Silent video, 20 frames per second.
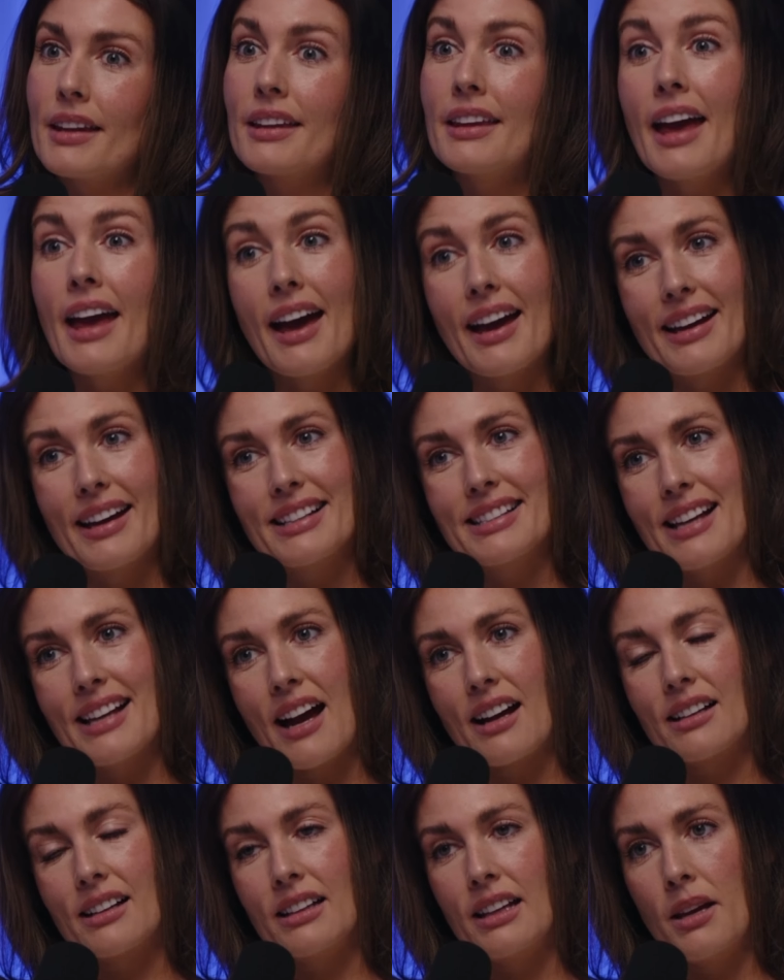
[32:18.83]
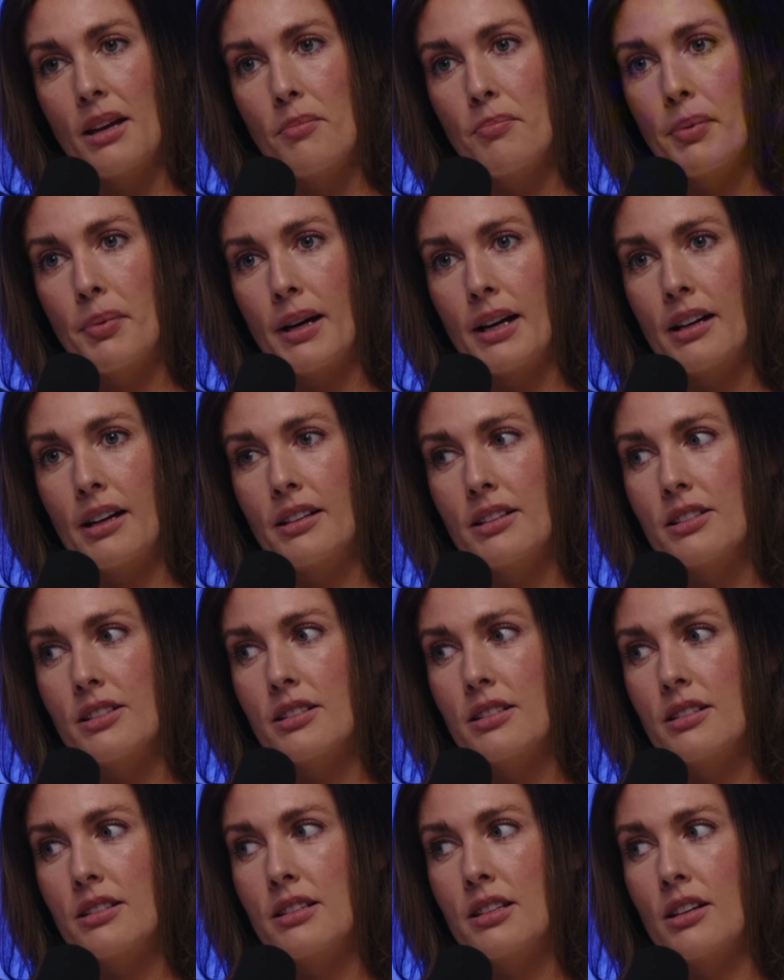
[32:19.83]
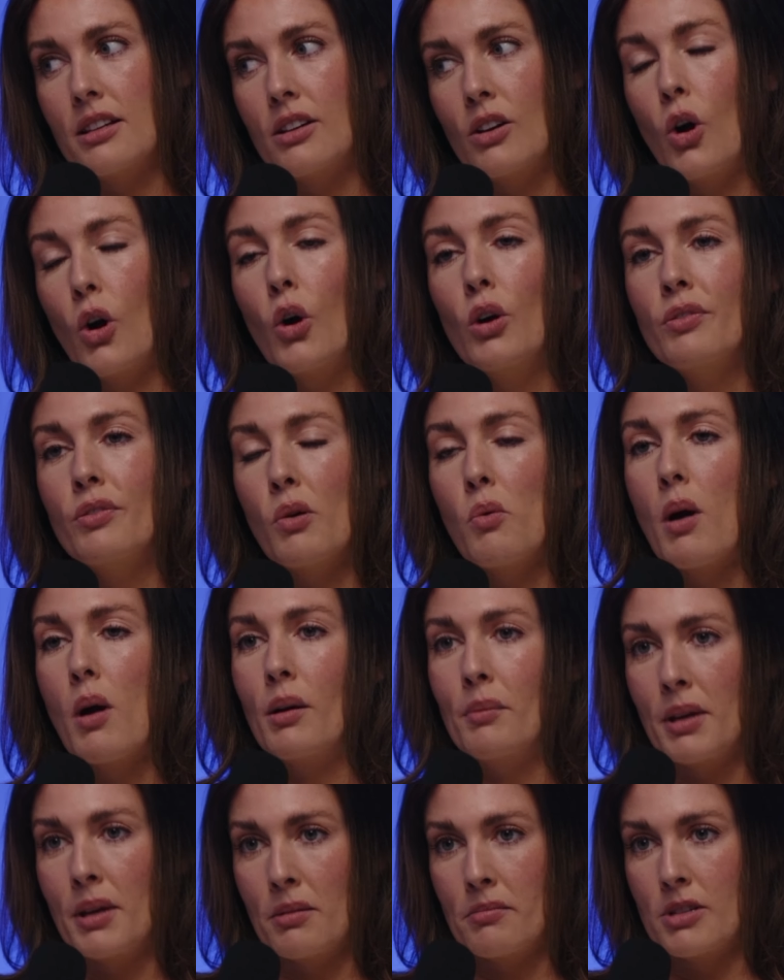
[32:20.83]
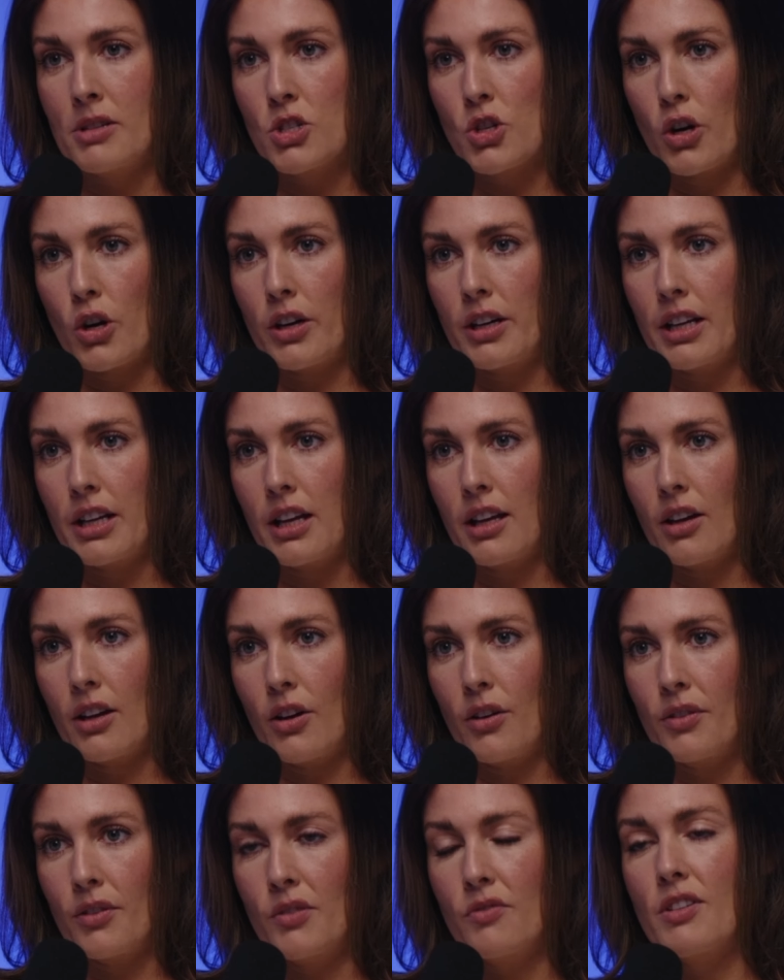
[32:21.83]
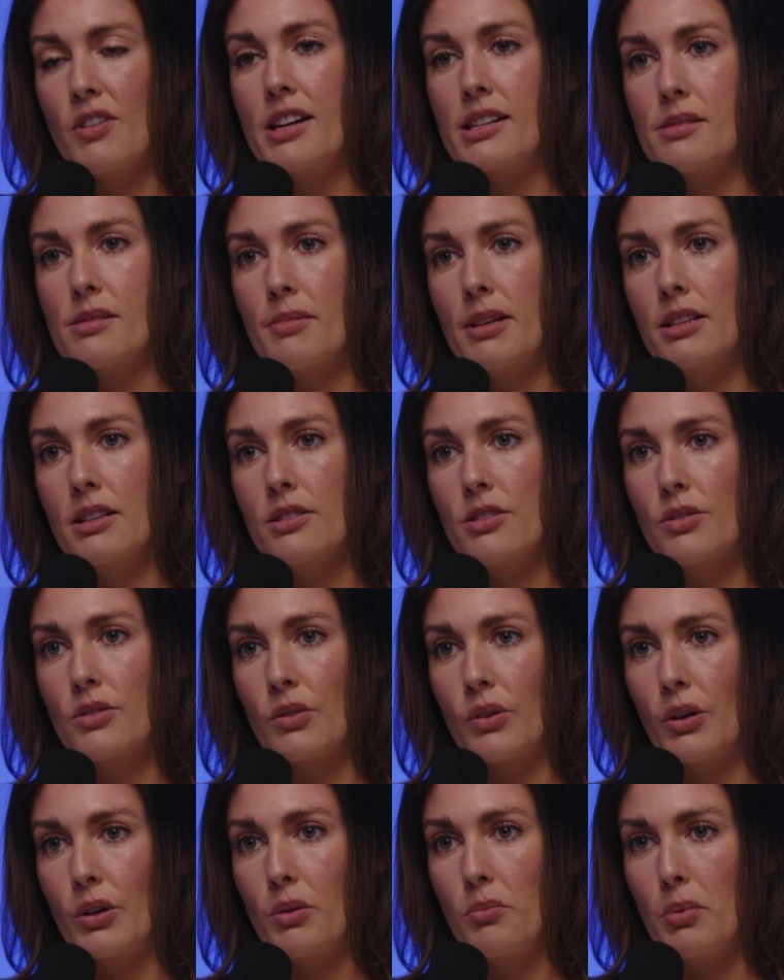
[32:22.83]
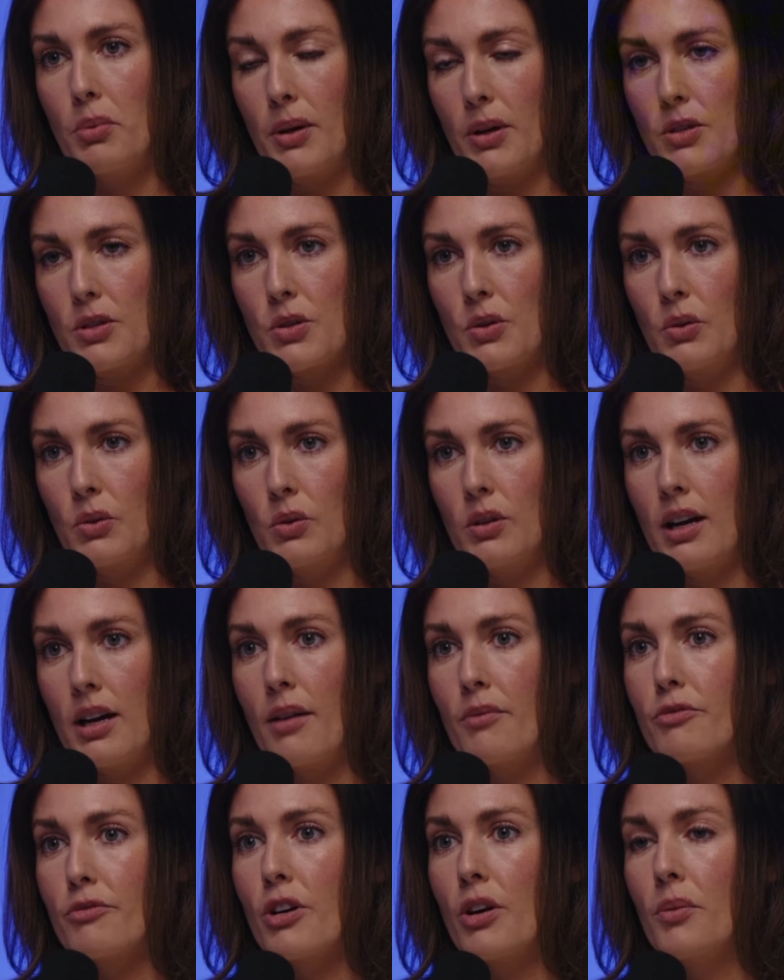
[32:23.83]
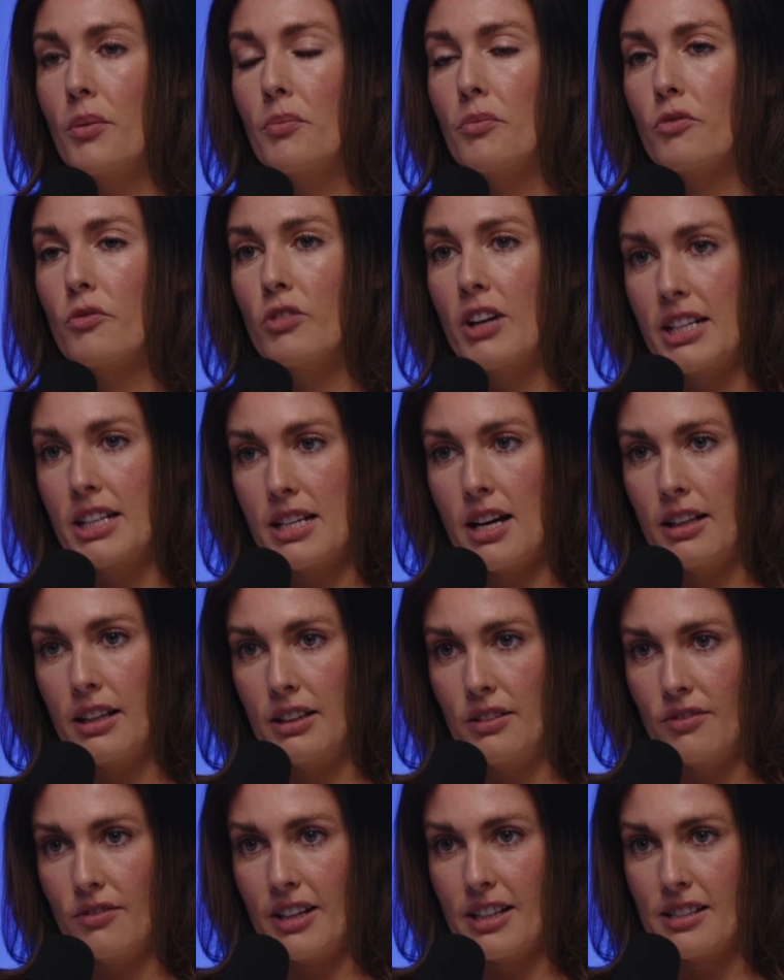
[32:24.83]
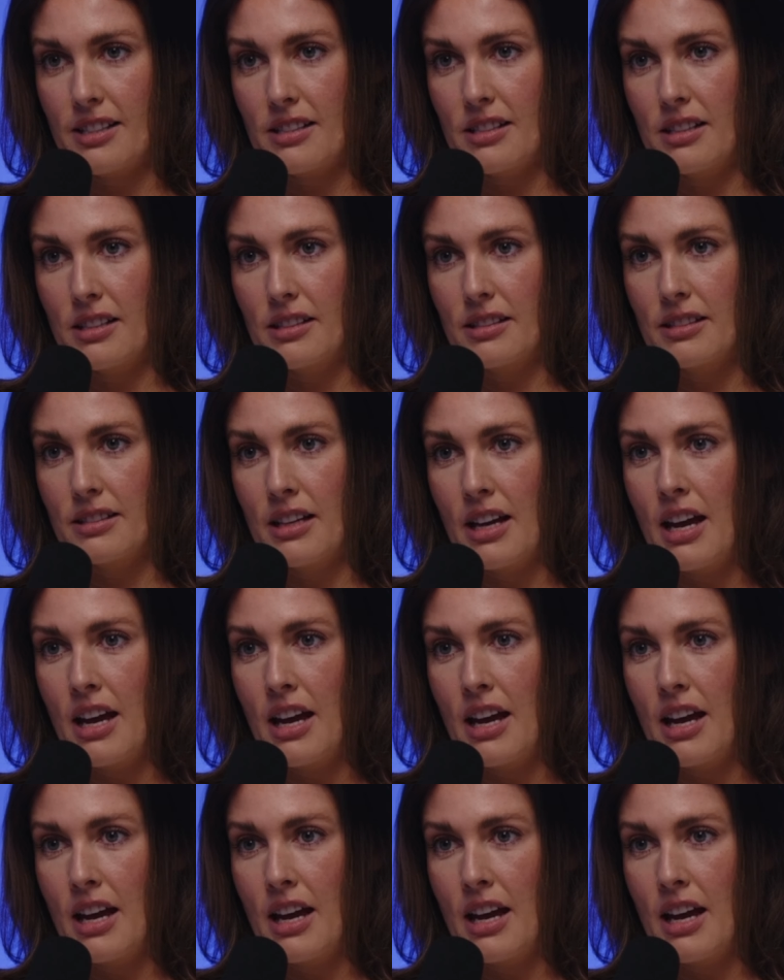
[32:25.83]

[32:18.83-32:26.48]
Yeah, exactly. But the overwhelming majority of investments through Birchal come from retail investors.